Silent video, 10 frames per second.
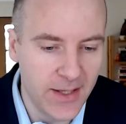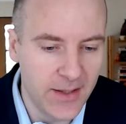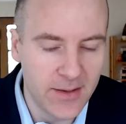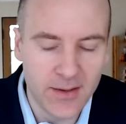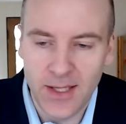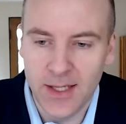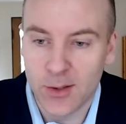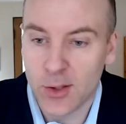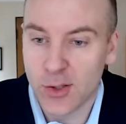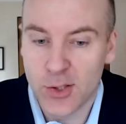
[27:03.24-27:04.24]
this
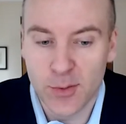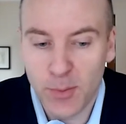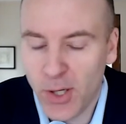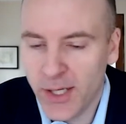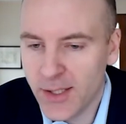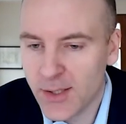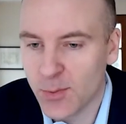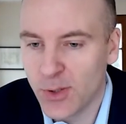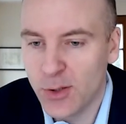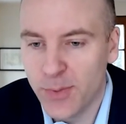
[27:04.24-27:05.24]
in consumer products,
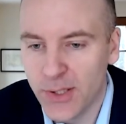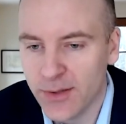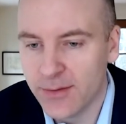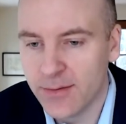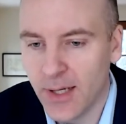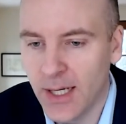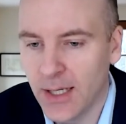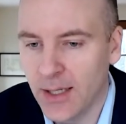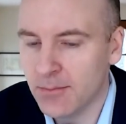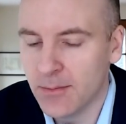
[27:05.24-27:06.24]
where you build
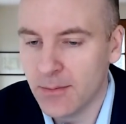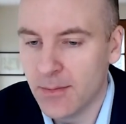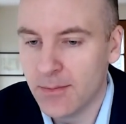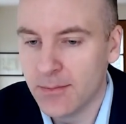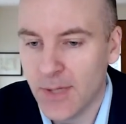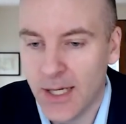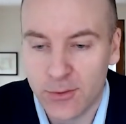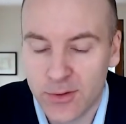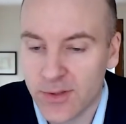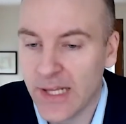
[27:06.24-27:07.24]

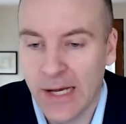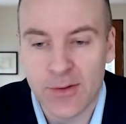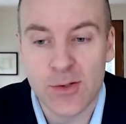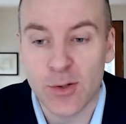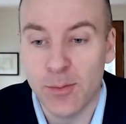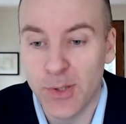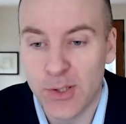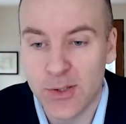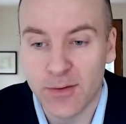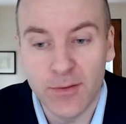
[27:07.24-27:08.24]
hundreds of thousands or
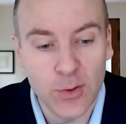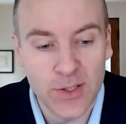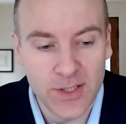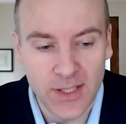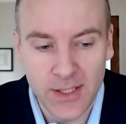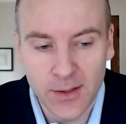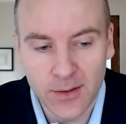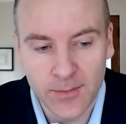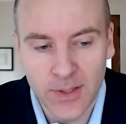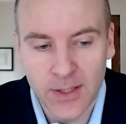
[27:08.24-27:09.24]
millions of units a
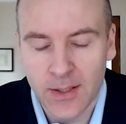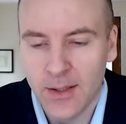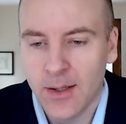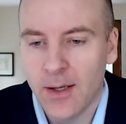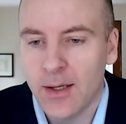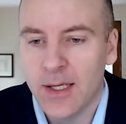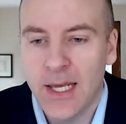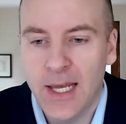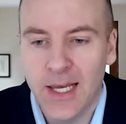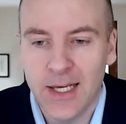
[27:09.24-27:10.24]
year.
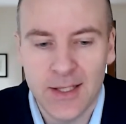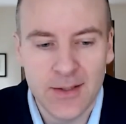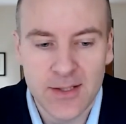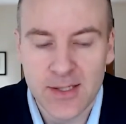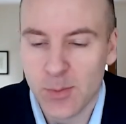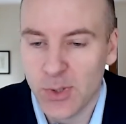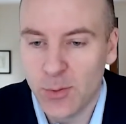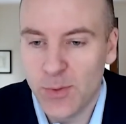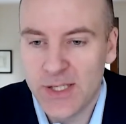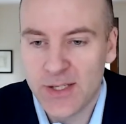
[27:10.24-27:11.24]
And similarly,
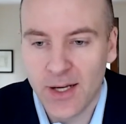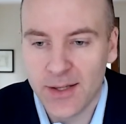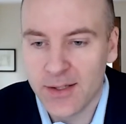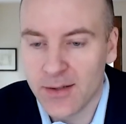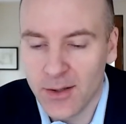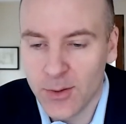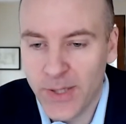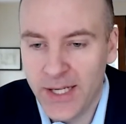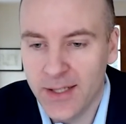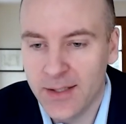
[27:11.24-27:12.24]
we saw this all the
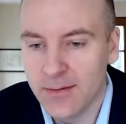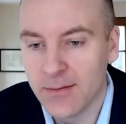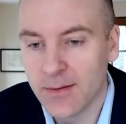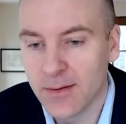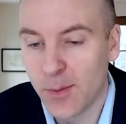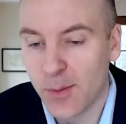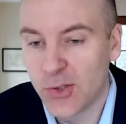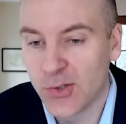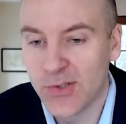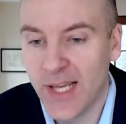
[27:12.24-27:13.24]
way in
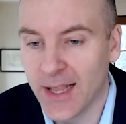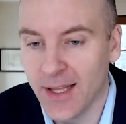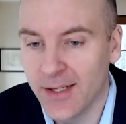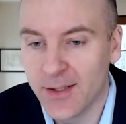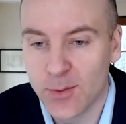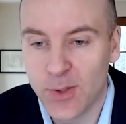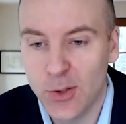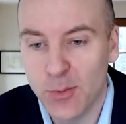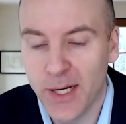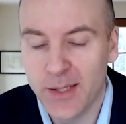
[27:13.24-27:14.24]
commercial satellites, where
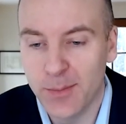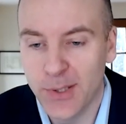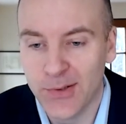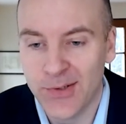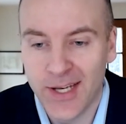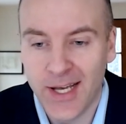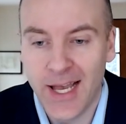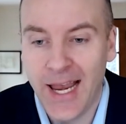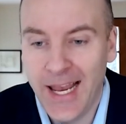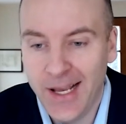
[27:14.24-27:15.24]
you might build a
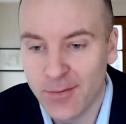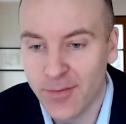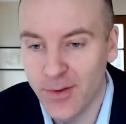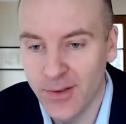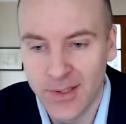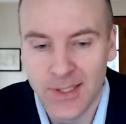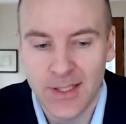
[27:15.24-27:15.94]
handful